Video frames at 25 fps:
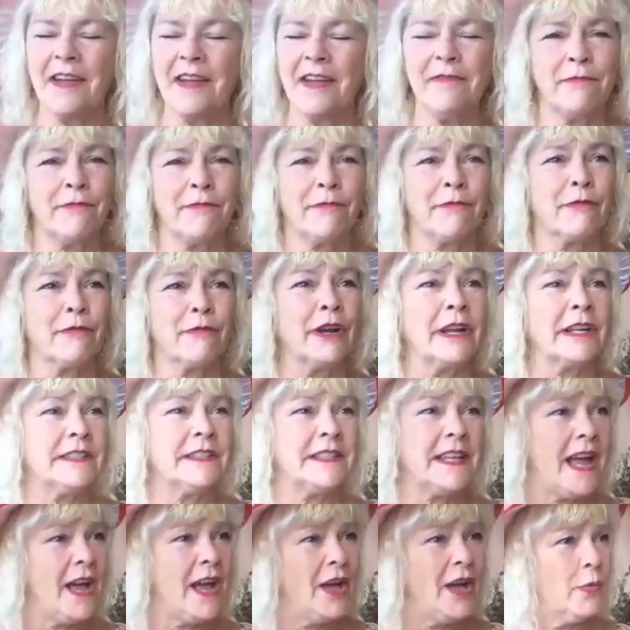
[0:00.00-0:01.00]
I've
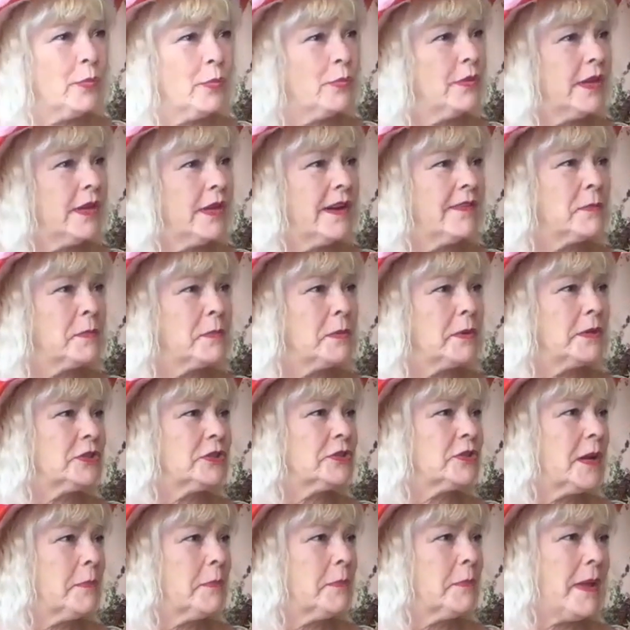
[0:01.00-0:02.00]
freaked out that
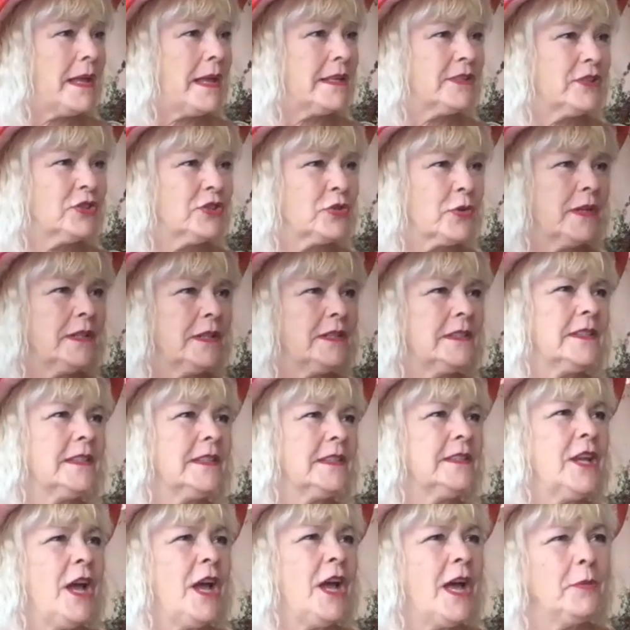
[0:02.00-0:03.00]
everybody's trying to pass joints
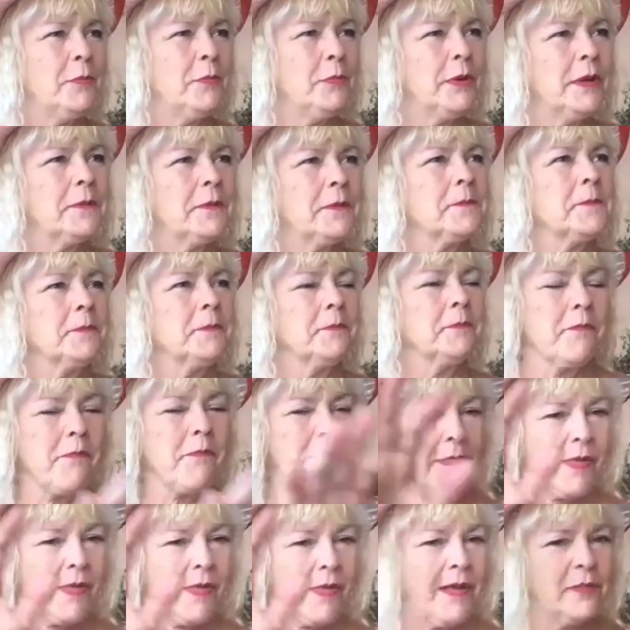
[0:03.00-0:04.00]
to Todd, but
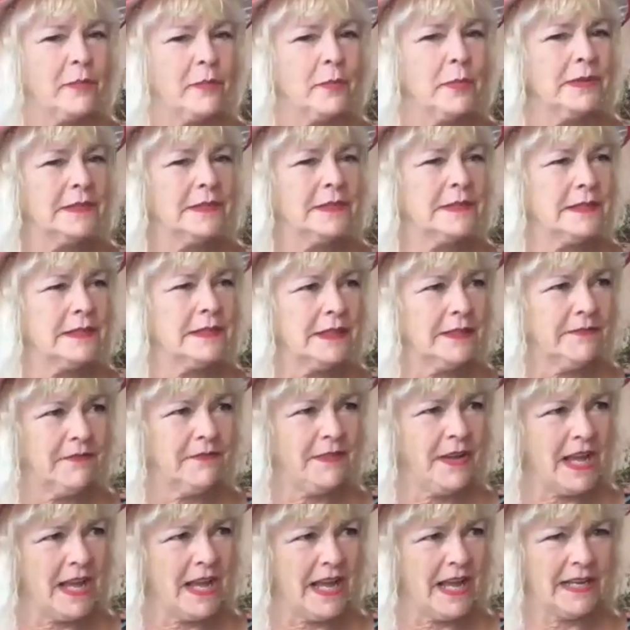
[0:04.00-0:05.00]
everybody's still
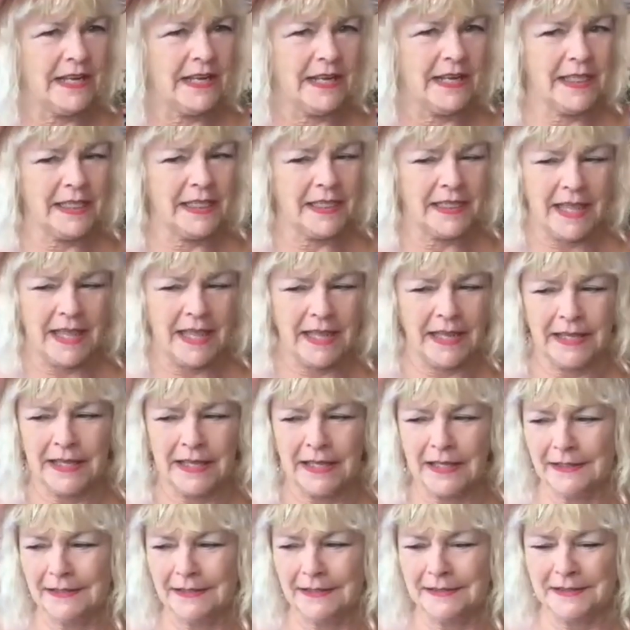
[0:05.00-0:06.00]
fine, I
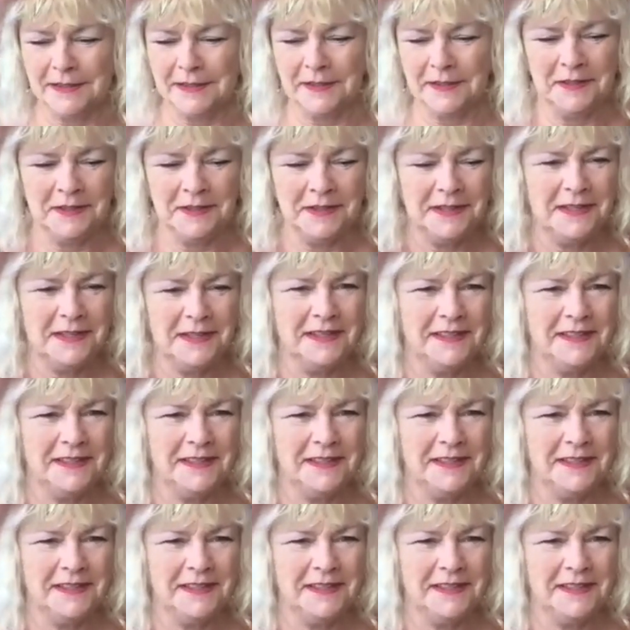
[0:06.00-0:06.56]
think. So.